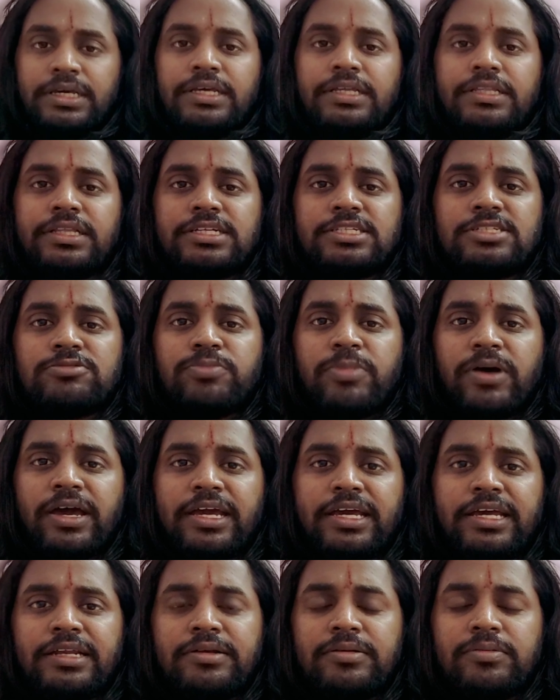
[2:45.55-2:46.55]
in the
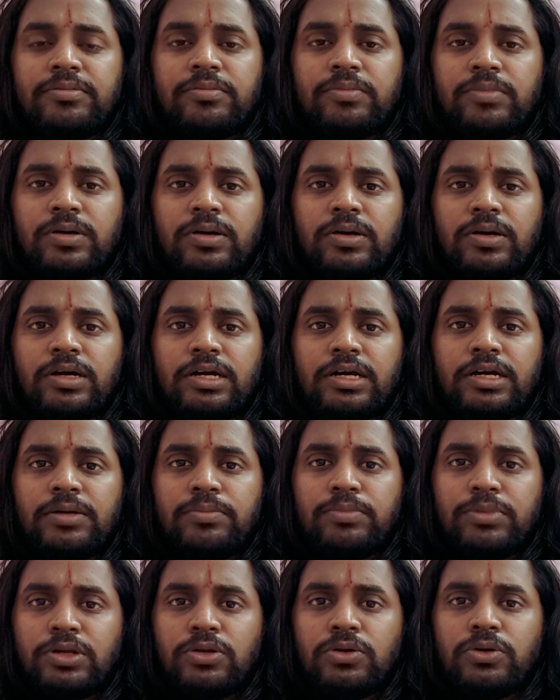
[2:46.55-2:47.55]
spine
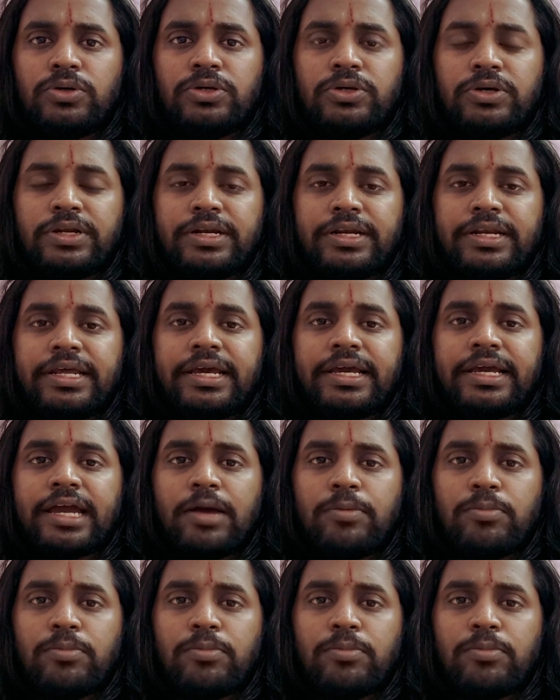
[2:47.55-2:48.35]
below your neck,